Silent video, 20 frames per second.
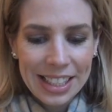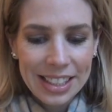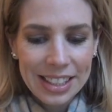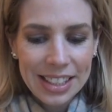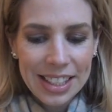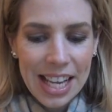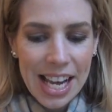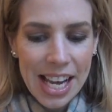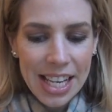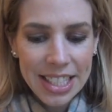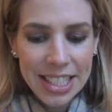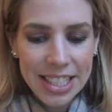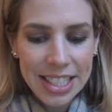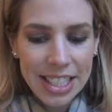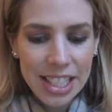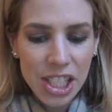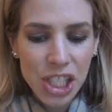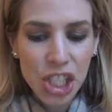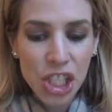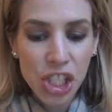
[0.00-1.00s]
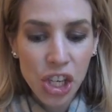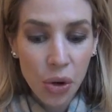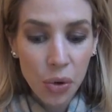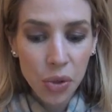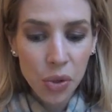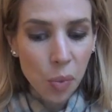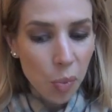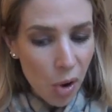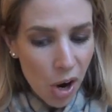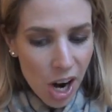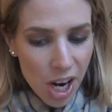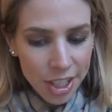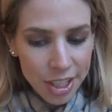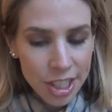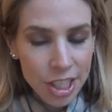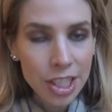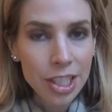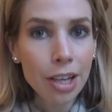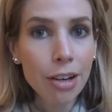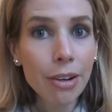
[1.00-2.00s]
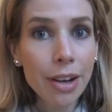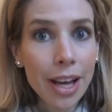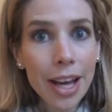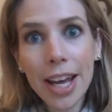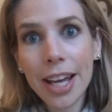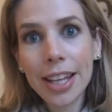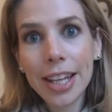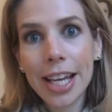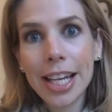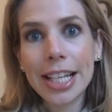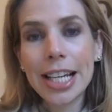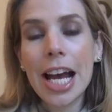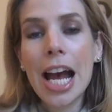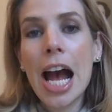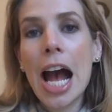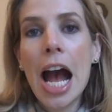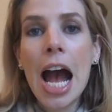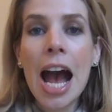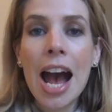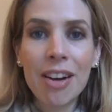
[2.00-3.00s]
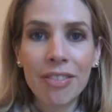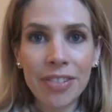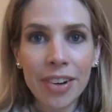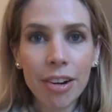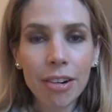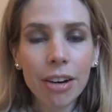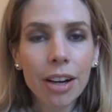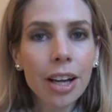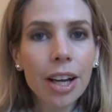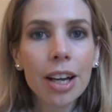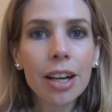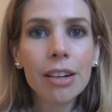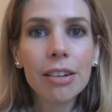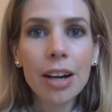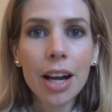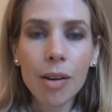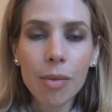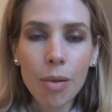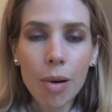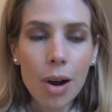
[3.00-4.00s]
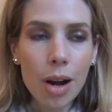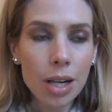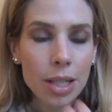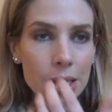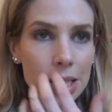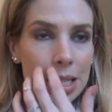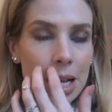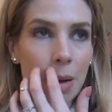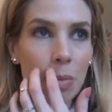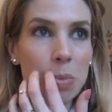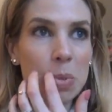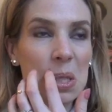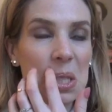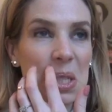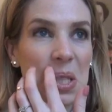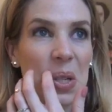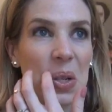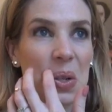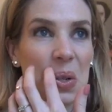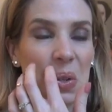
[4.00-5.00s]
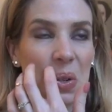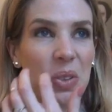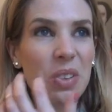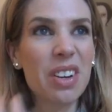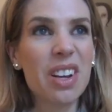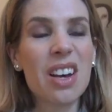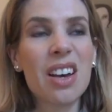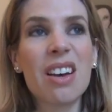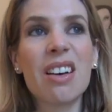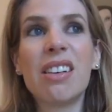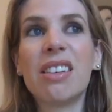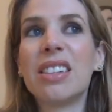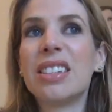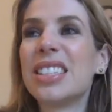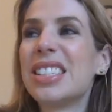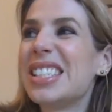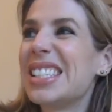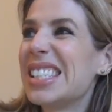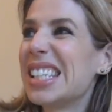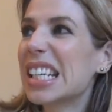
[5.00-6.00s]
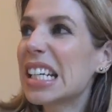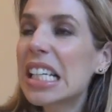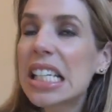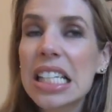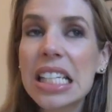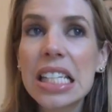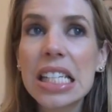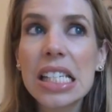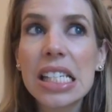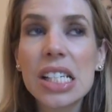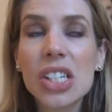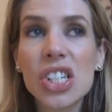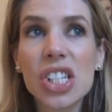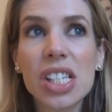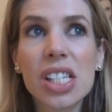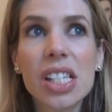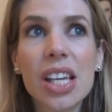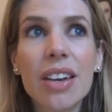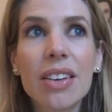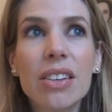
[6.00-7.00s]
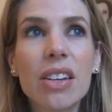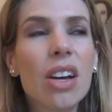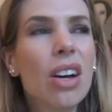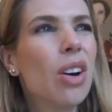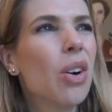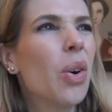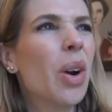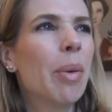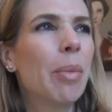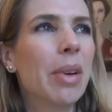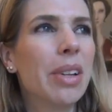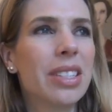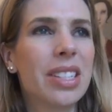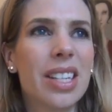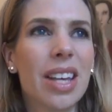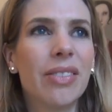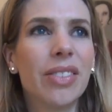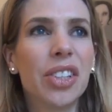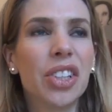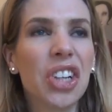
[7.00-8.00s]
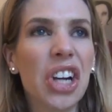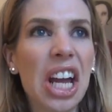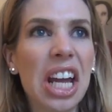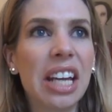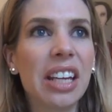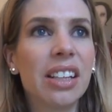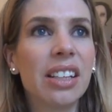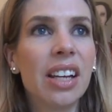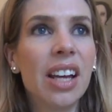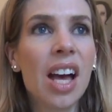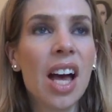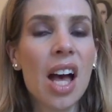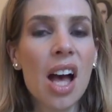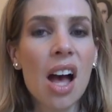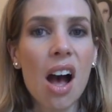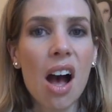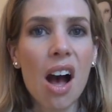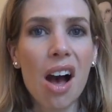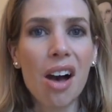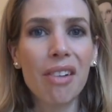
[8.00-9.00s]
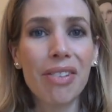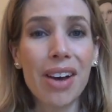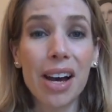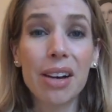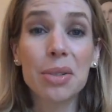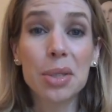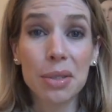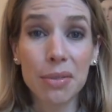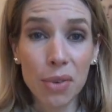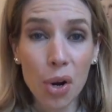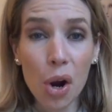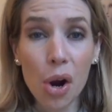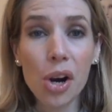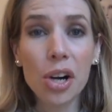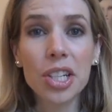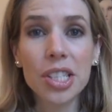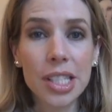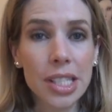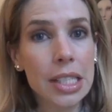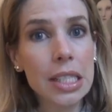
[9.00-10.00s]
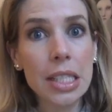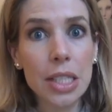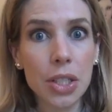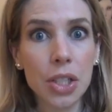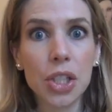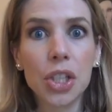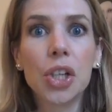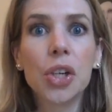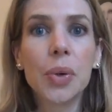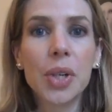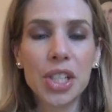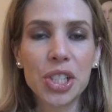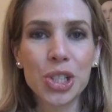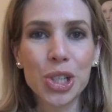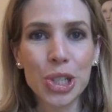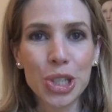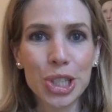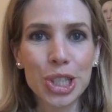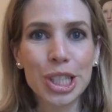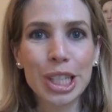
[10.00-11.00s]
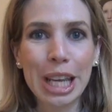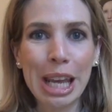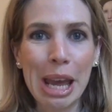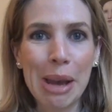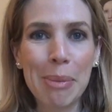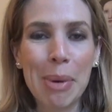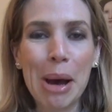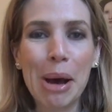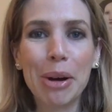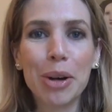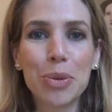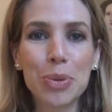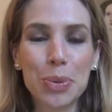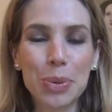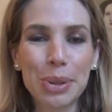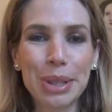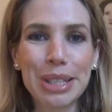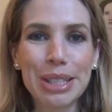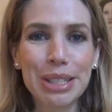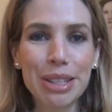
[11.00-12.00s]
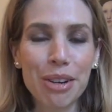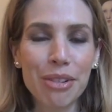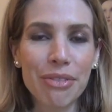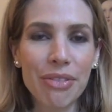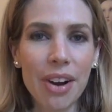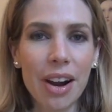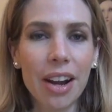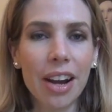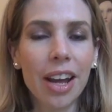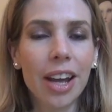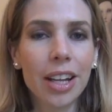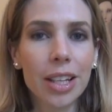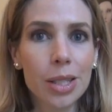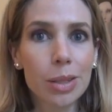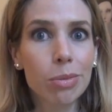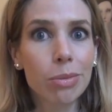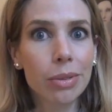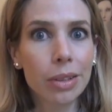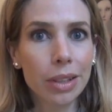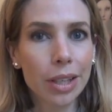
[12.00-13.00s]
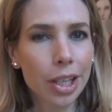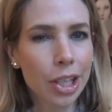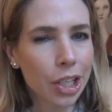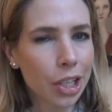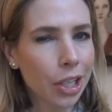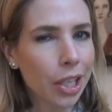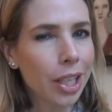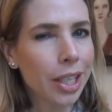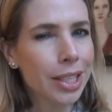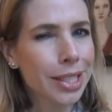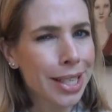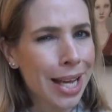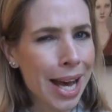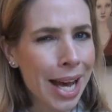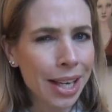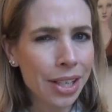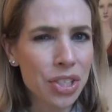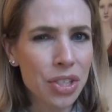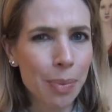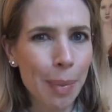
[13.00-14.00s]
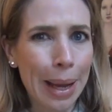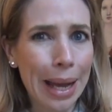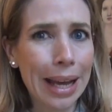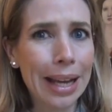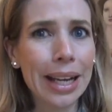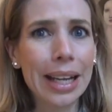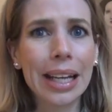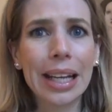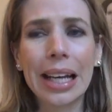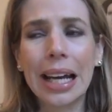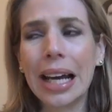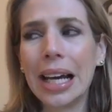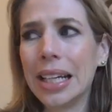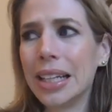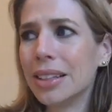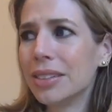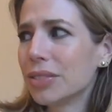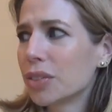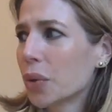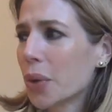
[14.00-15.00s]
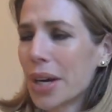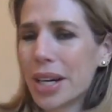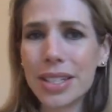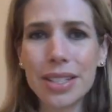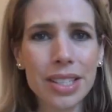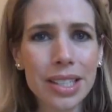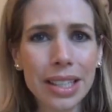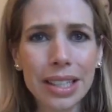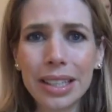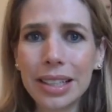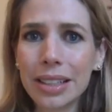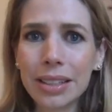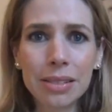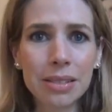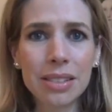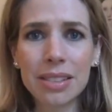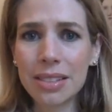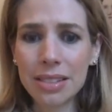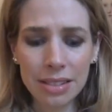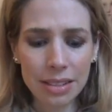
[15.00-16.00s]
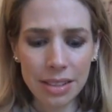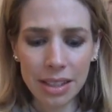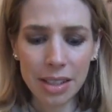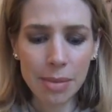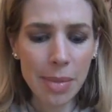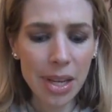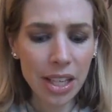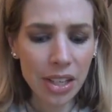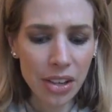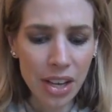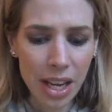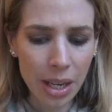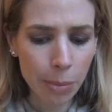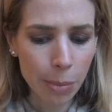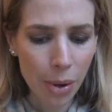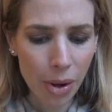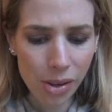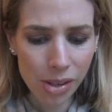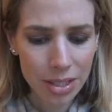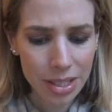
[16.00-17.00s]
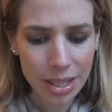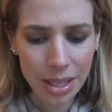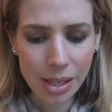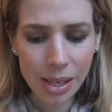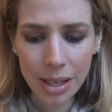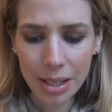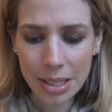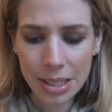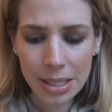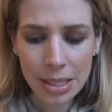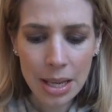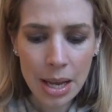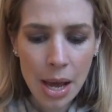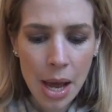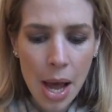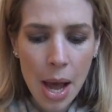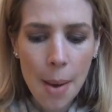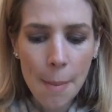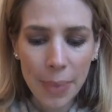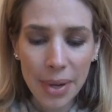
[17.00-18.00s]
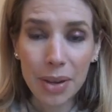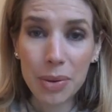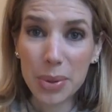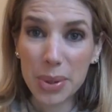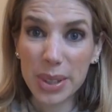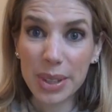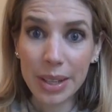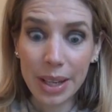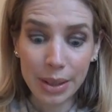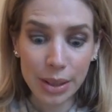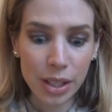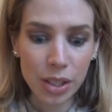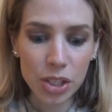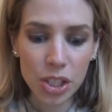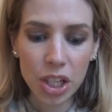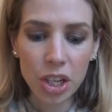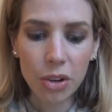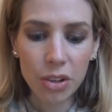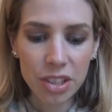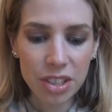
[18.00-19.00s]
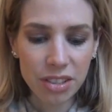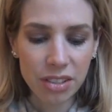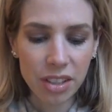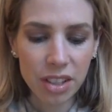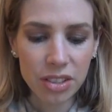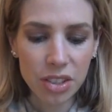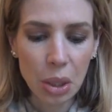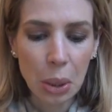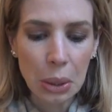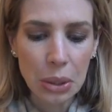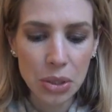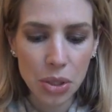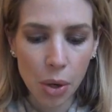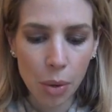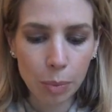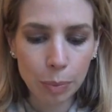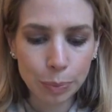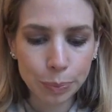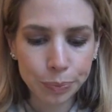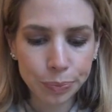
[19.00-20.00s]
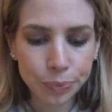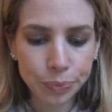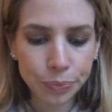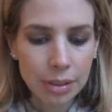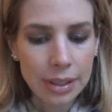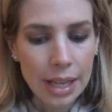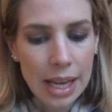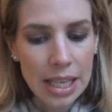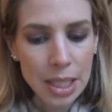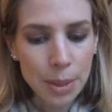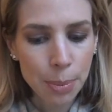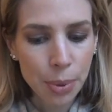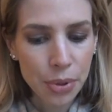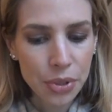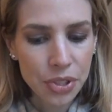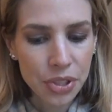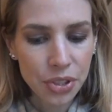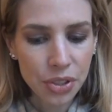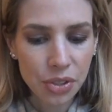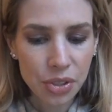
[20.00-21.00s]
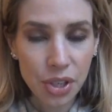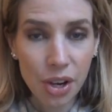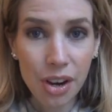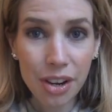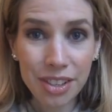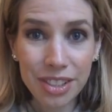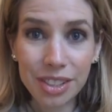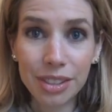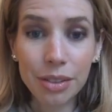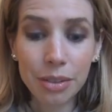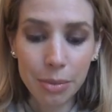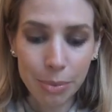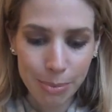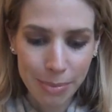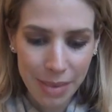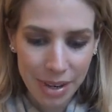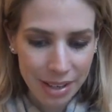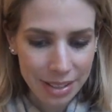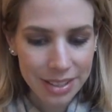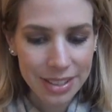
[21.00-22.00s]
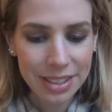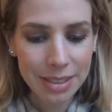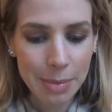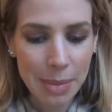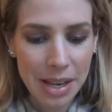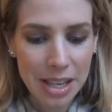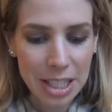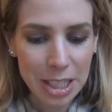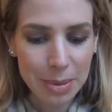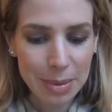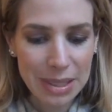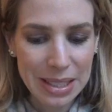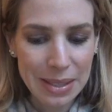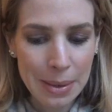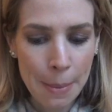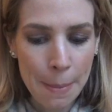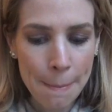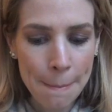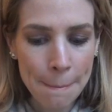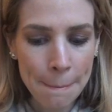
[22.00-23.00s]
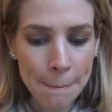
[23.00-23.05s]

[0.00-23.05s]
Last show you watched? Okay, like a half hour ago, I watched episode 6 or 7, no, I'm on 7 or 8 of House of Cards season 2. It just came out, it was released on Friday. It's really good. It's kind of dramatic, kind of crazy. It's gonna make you hate politics, but I really like that show. It's a good show. Last person you talked to, Martin, my husband.